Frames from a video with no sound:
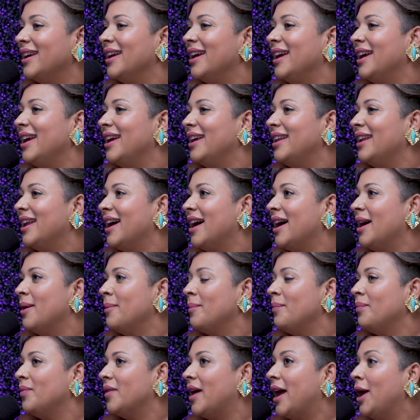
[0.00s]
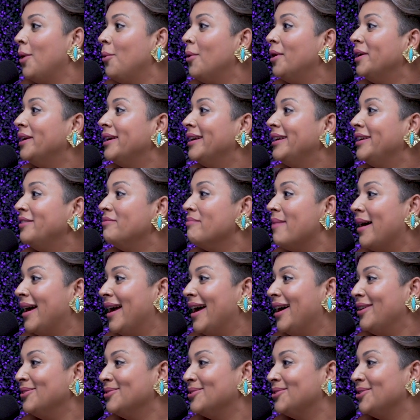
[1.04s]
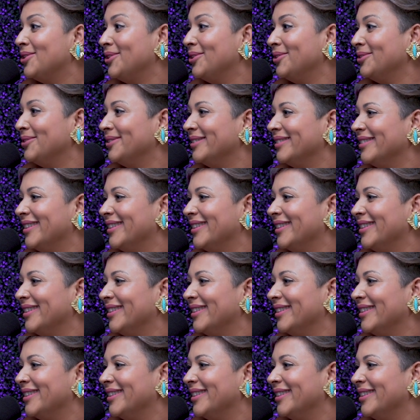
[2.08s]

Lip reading: Wow. And I wanted to leave my house too.